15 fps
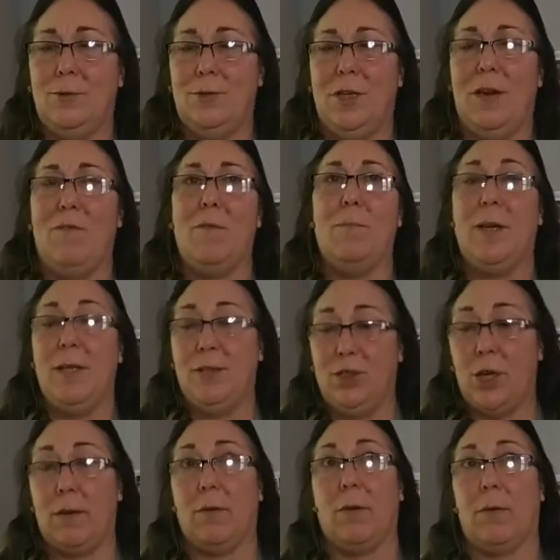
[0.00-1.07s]
even be
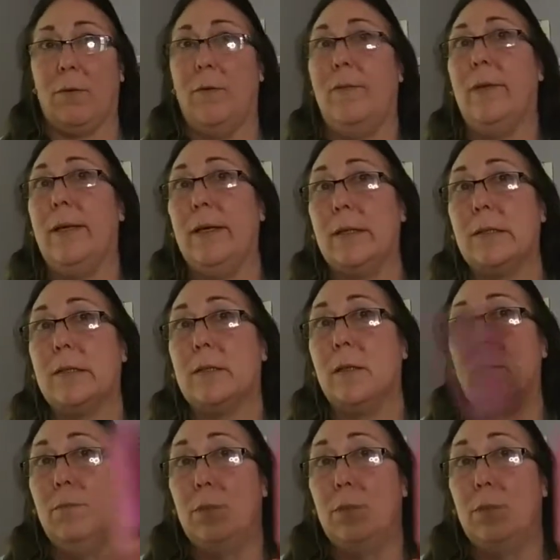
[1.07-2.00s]
gentler than this.